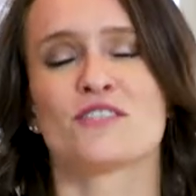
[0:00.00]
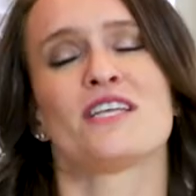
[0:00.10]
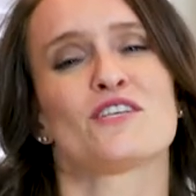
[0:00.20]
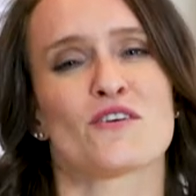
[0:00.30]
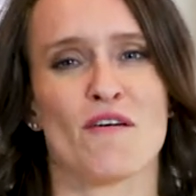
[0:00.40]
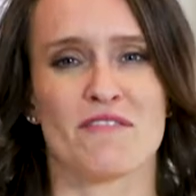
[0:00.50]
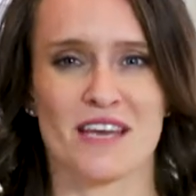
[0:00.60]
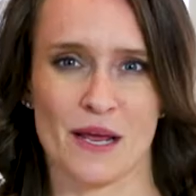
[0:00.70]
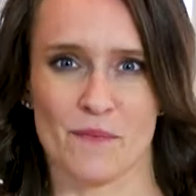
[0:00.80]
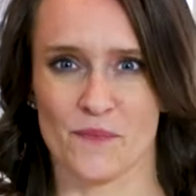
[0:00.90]
then turn off the
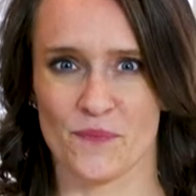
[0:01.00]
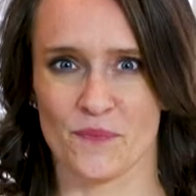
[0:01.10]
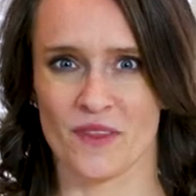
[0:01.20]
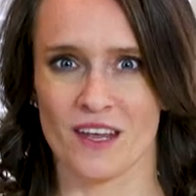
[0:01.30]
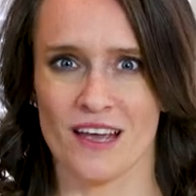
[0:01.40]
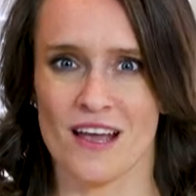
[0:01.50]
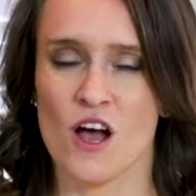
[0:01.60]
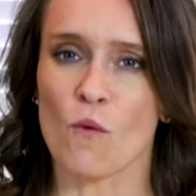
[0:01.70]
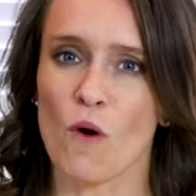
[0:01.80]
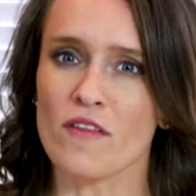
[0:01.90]
heat.
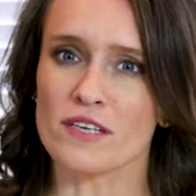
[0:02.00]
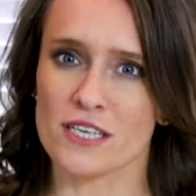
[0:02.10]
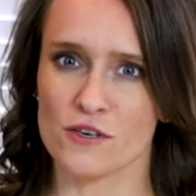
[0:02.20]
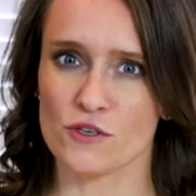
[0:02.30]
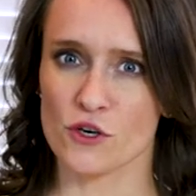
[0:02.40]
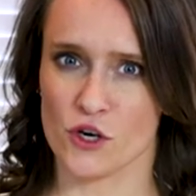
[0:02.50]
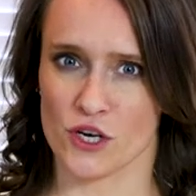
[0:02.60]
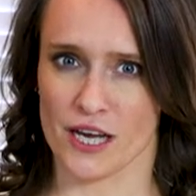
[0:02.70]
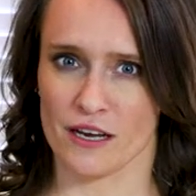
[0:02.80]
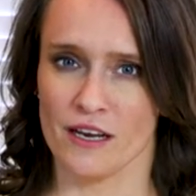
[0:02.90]
While the tenders are
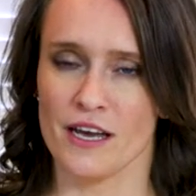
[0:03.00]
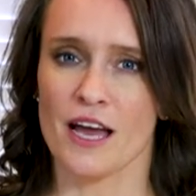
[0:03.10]
cooking,